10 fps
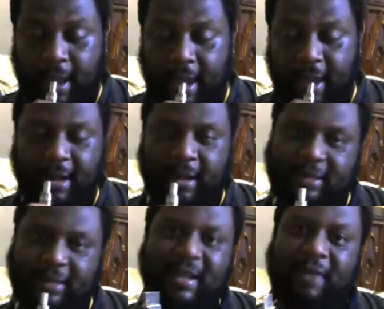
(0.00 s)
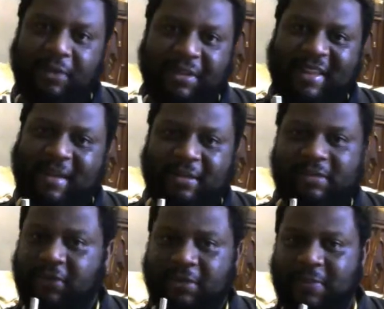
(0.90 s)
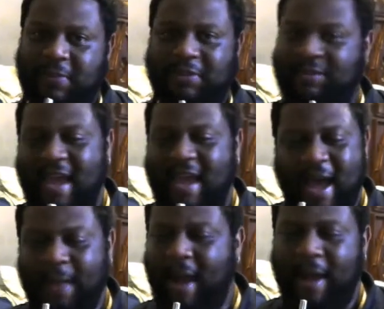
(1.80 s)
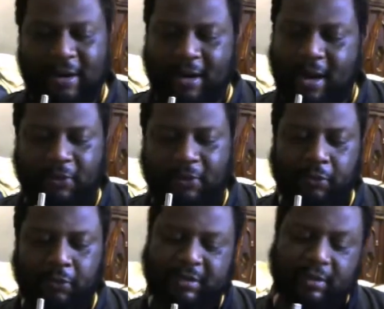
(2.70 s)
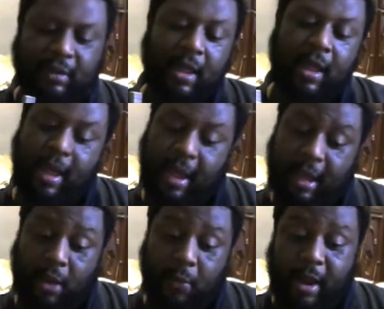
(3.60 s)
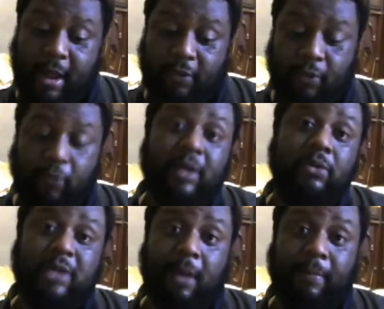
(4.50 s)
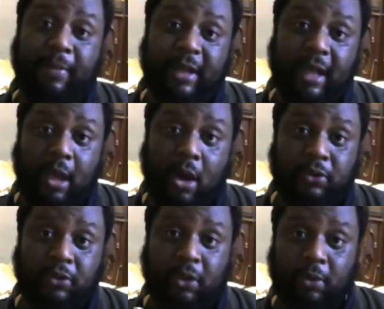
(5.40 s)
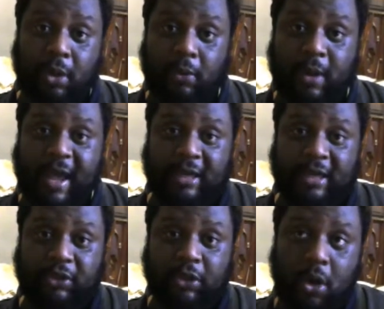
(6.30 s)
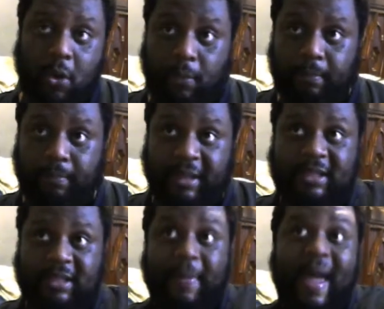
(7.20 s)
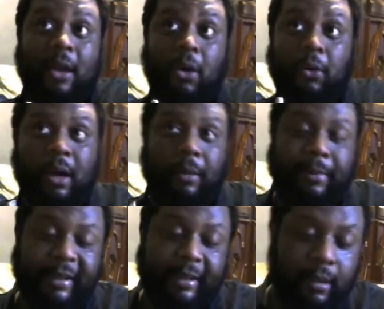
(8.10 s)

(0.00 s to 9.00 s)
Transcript: And it's not really that much of a conspiracy. I'm hyping it up for no reason. Anyway, the Reynolds Company, also known as, Big Tobacco Company,